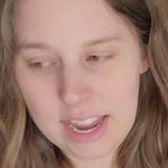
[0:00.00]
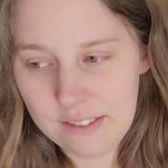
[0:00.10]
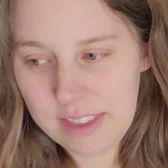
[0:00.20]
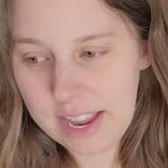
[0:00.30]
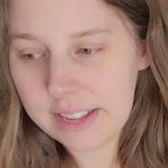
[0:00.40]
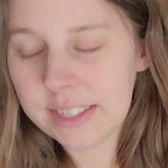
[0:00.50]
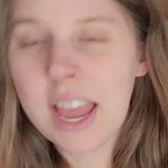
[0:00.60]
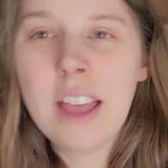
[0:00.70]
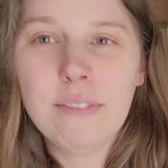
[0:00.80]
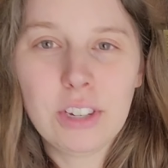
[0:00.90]
of these,
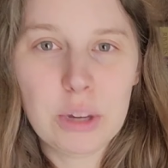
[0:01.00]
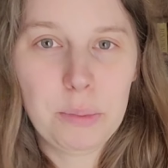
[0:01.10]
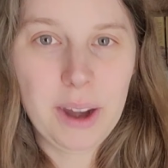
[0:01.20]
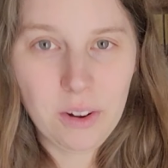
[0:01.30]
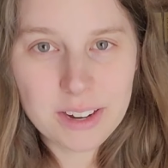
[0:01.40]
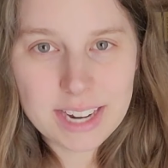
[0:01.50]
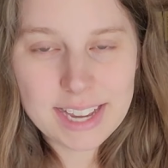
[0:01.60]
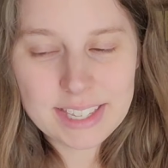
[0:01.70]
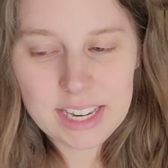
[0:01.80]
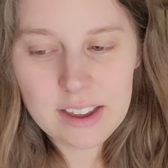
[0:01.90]
if I should
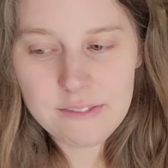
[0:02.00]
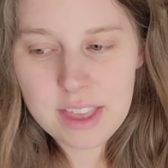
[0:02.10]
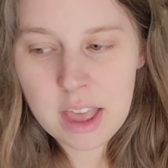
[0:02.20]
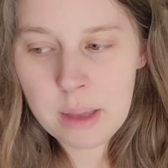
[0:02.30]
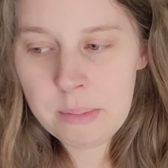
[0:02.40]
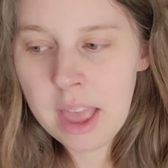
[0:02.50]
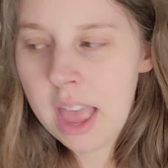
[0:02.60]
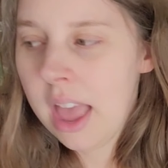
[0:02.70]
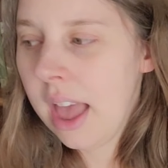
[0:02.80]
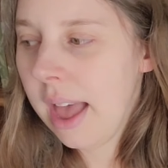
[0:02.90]
prioritize any of them.
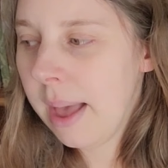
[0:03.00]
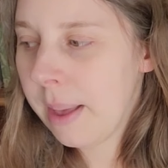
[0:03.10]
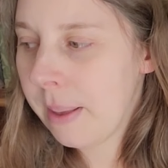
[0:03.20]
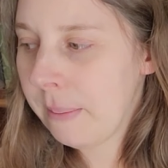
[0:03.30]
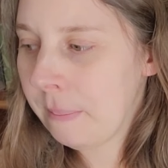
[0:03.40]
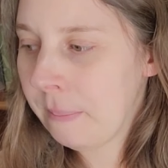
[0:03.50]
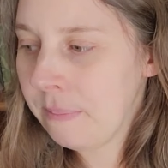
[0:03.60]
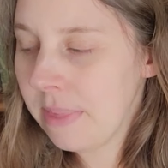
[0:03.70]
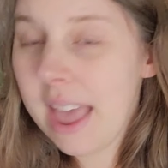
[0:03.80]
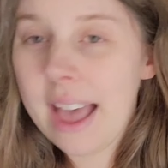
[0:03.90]

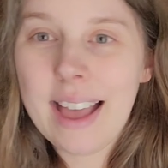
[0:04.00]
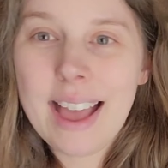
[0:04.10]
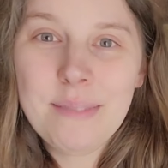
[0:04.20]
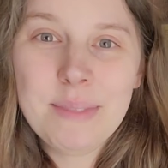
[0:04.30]
Yeah, I'm